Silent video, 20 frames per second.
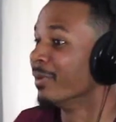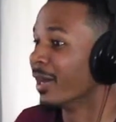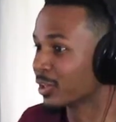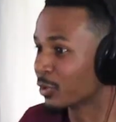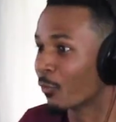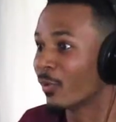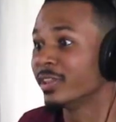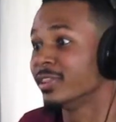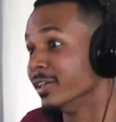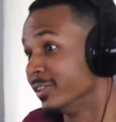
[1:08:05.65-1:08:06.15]
Not
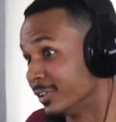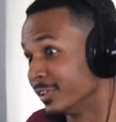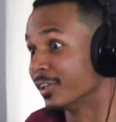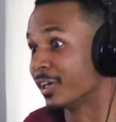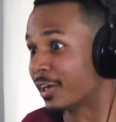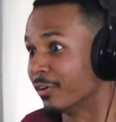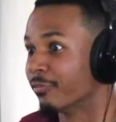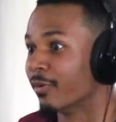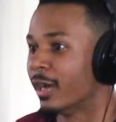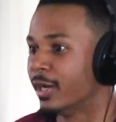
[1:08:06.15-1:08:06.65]
the way things are
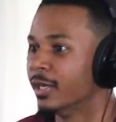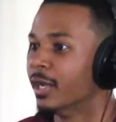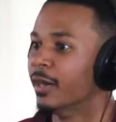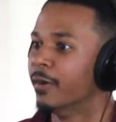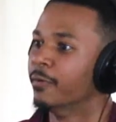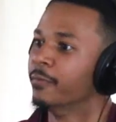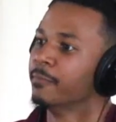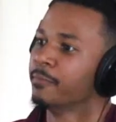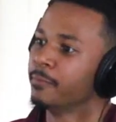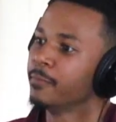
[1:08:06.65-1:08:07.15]
looking right
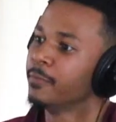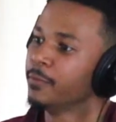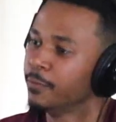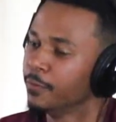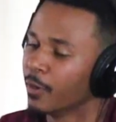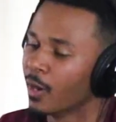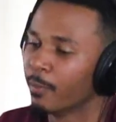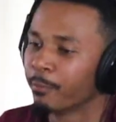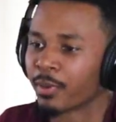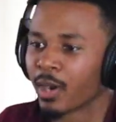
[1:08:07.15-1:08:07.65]
now. mm-hmm.
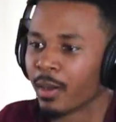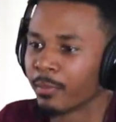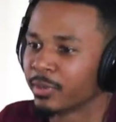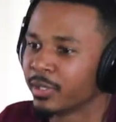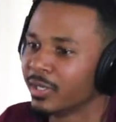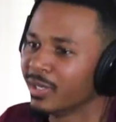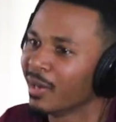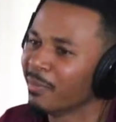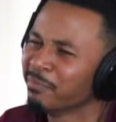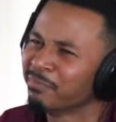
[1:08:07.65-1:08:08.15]
You know, I'm
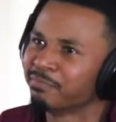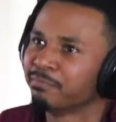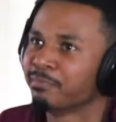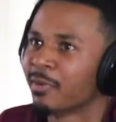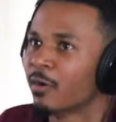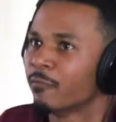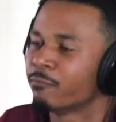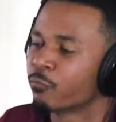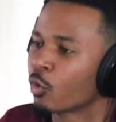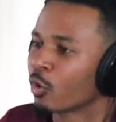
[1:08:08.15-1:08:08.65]
probably I'm
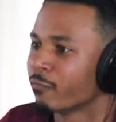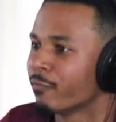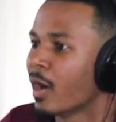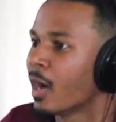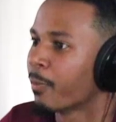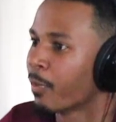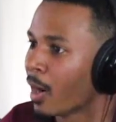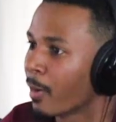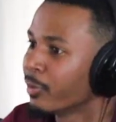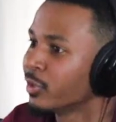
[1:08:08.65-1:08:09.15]
about four or
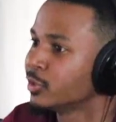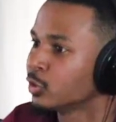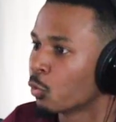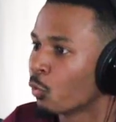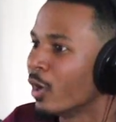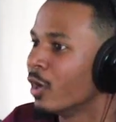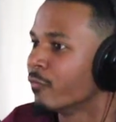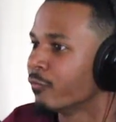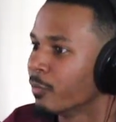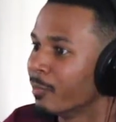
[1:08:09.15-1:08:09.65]
five properties
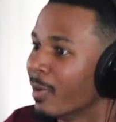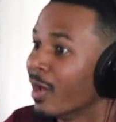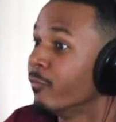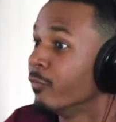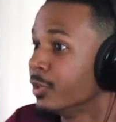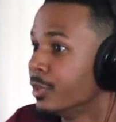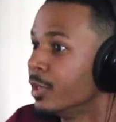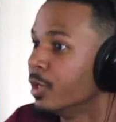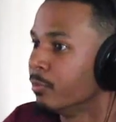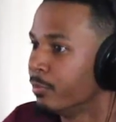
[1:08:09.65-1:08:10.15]
away from
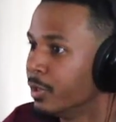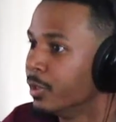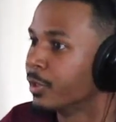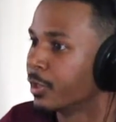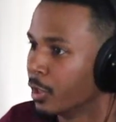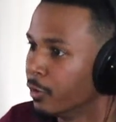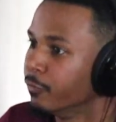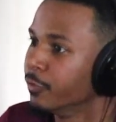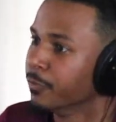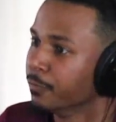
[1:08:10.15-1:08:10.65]
everything being
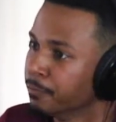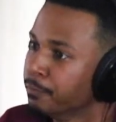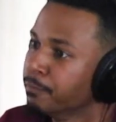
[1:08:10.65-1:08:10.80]
covered.